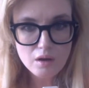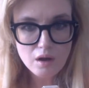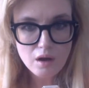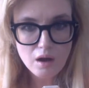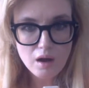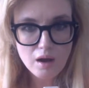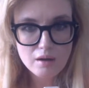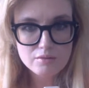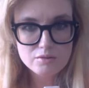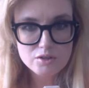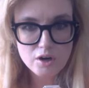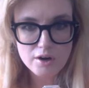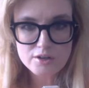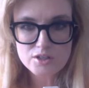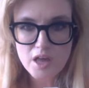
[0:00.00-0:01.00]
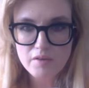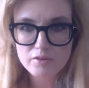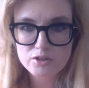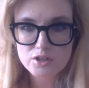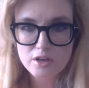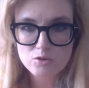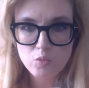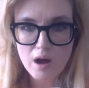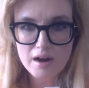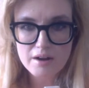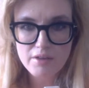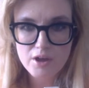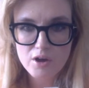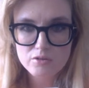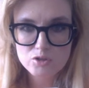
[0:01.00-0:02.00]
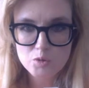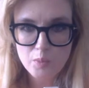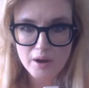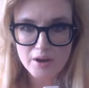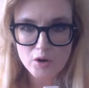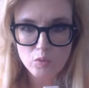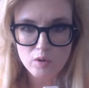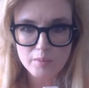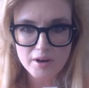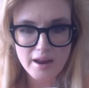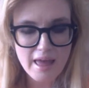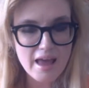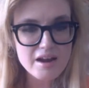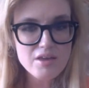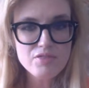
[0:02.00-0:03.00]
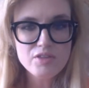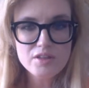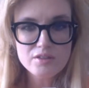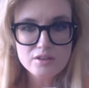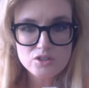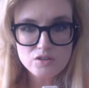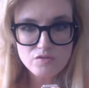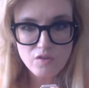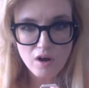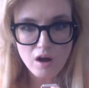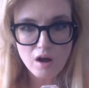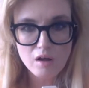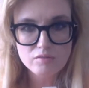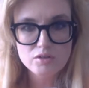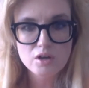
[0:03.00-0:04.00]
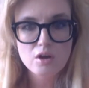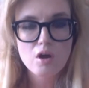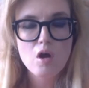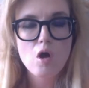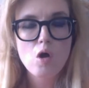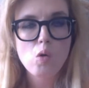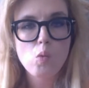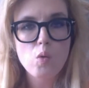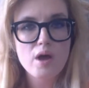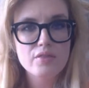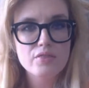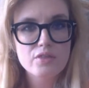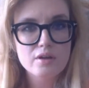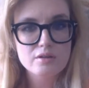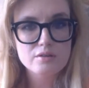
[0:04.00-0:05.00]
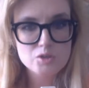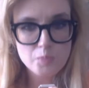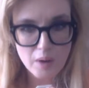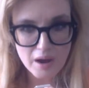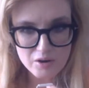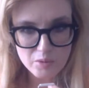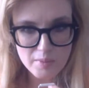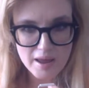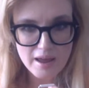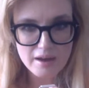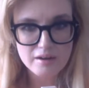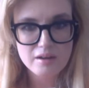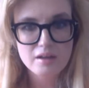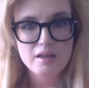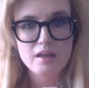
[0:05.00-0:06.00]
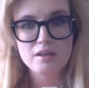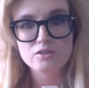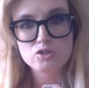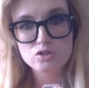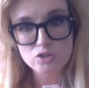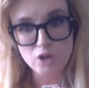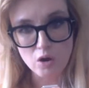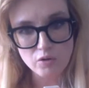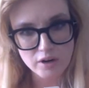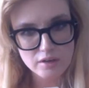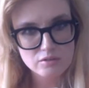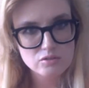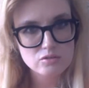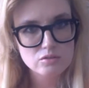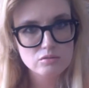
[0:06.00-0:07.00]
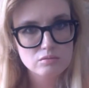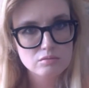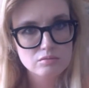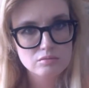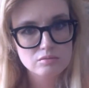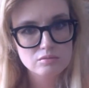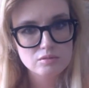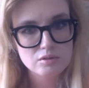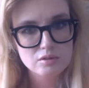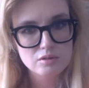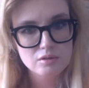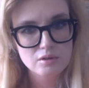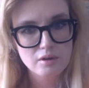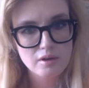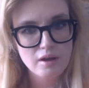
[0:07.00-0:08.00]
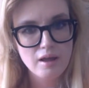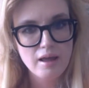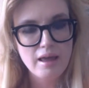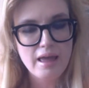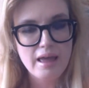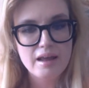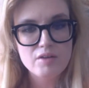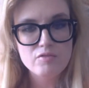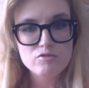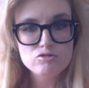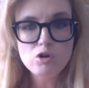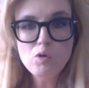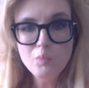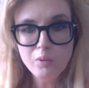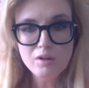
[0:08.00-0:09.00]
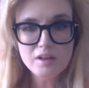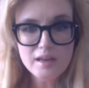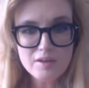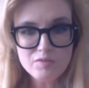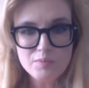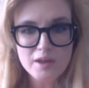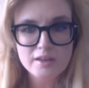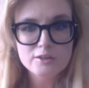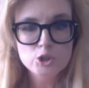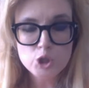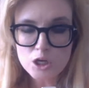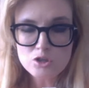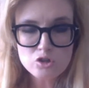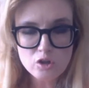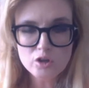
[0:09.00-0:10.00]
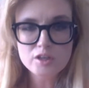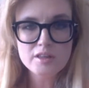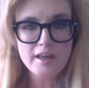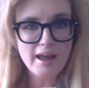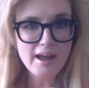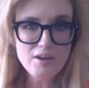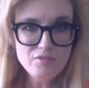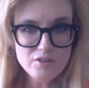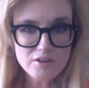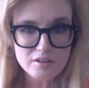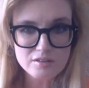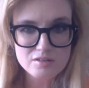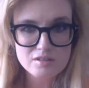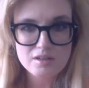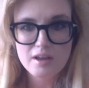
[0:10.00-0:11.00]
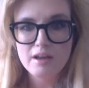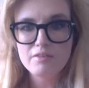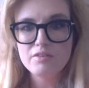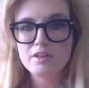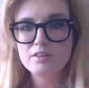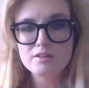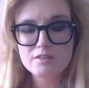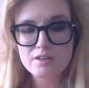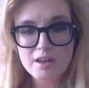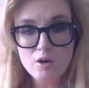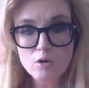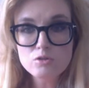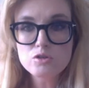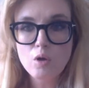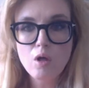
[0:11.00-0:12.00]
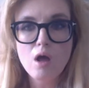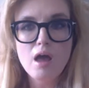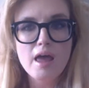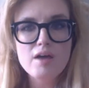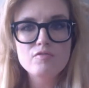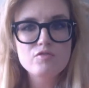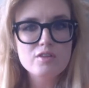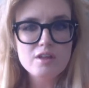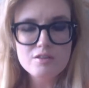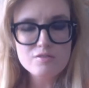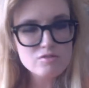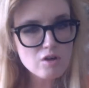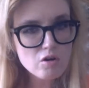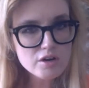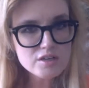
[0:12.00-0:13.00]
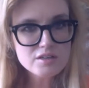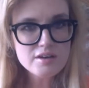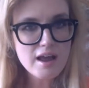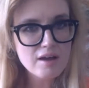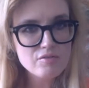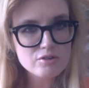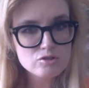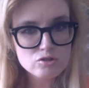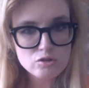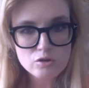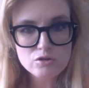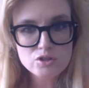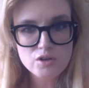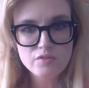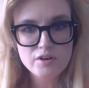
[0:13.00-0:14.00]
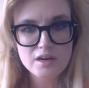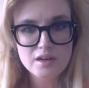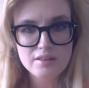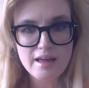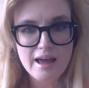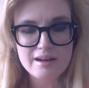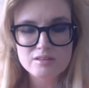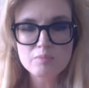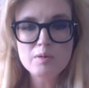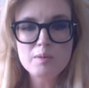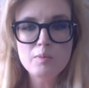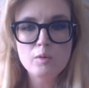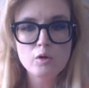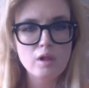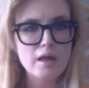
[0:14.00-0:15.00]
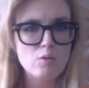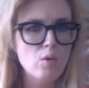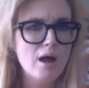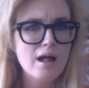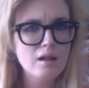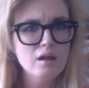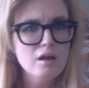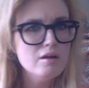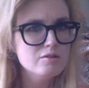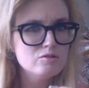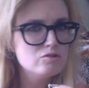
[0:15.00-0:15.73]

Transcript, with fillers: uh, Dark Savior says, Why do they own Spider Woman? Anything that's involved with Spider Man is Sony's. And if you don't believe me, just look at the evidence. That, and also, if Sony didn't have exclusivity to that, some people are like, well,